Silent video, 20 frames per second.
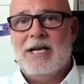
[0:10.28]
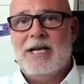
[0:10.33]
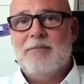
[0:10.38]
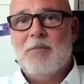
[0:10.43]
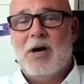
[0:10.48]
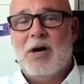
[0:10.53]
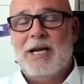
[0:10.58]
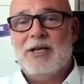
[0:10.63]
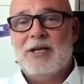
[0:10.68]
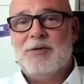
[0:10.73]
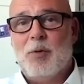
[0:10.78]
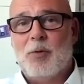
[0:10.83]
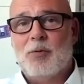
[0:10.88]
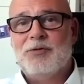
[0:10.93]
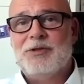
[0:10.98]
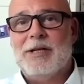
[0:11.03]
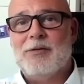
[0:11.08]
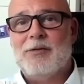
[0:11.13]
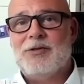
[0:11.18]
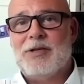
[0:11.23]
my name's Paul
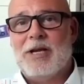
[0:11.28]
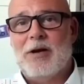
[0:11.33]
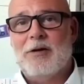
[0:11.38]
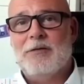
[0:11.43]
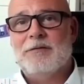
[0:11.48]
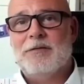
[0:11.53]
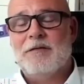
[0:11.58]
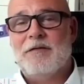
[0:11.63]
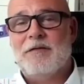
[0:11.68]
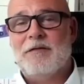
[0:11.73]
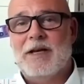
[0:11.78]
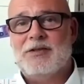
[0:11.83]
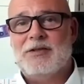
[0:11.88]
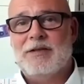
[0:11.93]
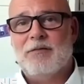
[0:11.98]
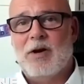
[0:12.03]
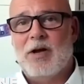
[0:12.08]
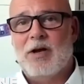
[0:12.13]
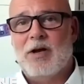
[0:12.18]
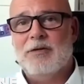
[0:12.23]
Tilstone from
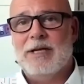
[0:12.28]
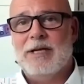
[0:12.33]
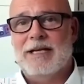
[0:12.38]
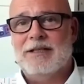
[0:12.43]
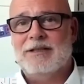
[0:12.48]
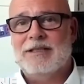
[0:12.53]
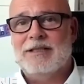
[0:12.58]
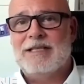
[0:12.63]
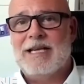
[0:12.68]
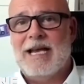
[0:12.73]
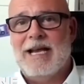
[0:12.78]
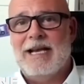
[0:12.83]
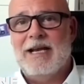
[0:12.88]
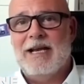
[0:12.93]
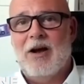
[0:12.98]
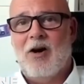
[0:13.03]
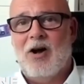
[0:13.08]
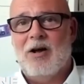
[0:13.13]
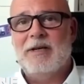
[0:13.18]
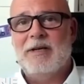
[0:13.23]
Festive Road, and today
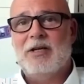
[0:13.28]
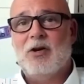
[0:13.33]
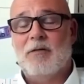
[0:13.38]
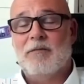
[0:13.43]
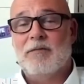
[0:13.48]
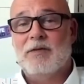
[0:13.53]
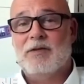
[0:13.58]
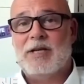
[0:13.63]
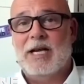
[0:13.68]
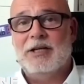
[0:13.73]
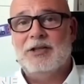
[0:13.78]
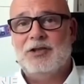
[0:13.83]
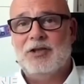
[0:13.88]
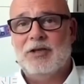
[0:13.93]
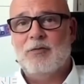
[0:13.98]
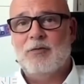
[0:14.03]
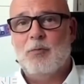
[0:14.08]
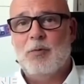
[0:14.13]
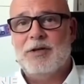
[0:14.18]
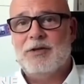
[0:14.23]
I'm in
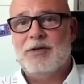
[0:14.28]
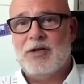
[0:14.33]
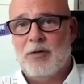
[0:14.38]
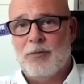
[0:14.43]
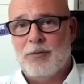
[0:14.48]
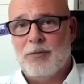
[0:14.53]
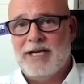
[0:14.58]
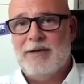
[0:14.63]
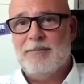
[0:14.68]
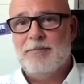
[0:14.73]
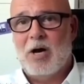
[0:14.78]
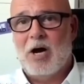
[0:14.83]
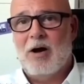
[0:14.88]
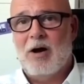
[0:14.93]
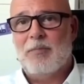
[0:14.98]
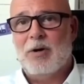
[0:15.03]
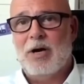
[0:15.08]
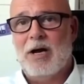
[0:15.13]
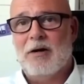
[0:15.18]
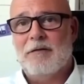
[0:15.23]
conversation with Koreen
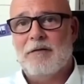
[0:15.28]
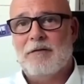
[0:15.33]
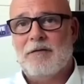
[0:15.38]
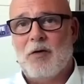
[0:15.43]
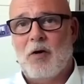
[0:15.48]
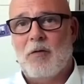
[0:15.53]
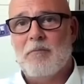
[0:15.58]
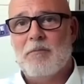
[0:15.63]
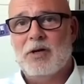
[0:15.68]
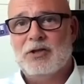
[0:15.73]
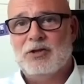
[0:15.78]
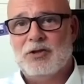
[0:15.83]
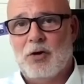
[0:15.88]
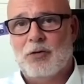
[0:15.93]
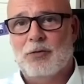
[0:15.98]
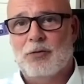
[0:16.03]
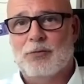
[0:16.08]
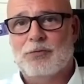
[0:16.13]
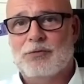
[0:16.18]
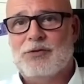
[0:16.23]
Barbara from
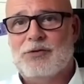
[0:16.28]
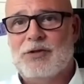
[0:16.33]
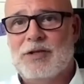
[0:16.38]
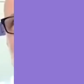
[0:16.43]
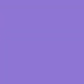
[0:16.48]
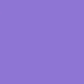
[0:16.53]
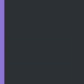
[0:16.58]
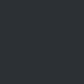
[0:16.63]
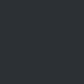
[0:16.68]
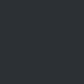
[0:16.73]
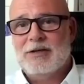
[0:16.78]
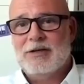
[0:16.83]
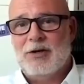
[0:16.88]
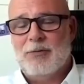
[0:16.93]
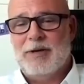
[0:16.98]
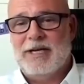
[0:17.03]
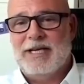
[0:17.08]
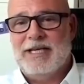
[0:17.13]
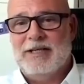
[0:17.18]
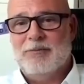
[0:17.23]
McDonald's.
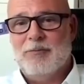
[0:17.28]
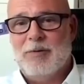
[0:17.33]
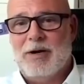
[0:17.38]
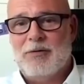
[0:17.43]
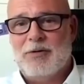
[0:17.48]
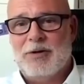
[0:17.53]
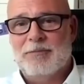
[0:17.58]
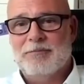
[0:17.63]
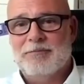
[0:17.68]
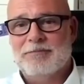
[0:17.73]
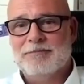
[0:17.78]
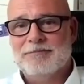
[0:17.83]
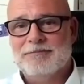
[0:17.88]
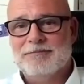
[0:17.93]
Koreen, welcome.